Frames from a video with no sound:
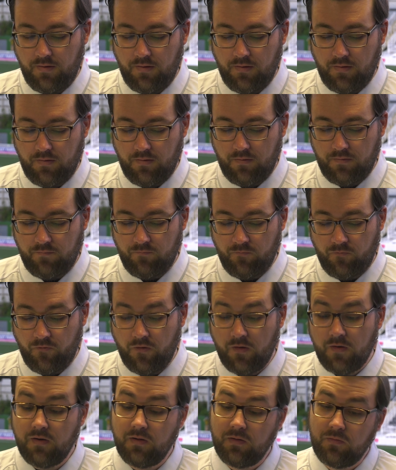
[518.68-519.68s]
Then
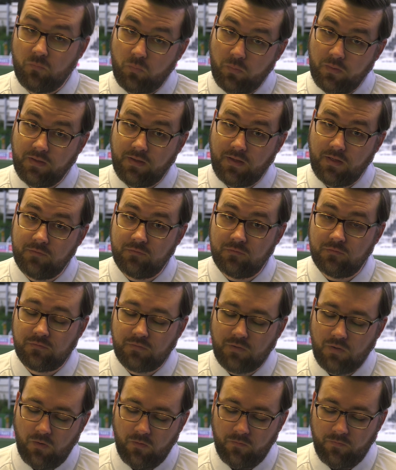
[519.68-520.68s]
finally, the weekend
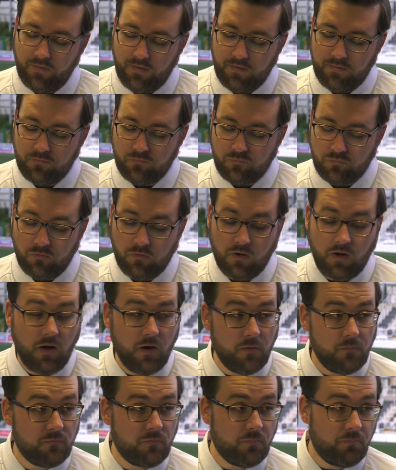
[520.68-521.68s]
just gone, they had a draw at
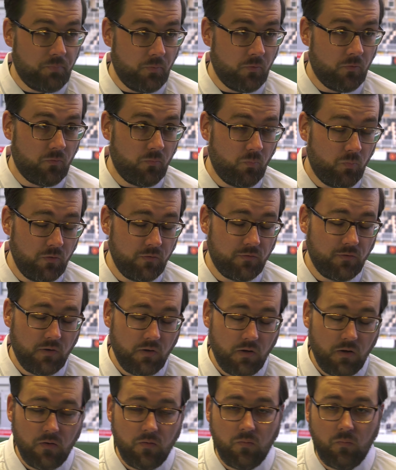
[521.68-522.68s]
home to Boreham Wood
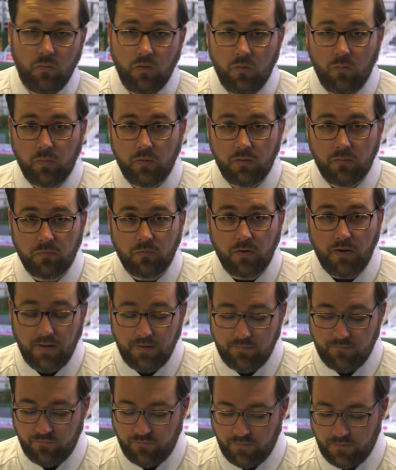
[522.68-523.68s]
while we were at
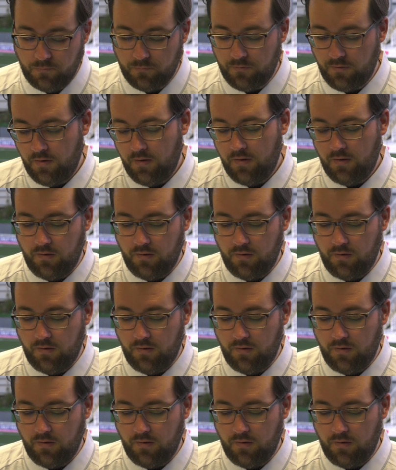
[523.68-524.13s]
Enfield.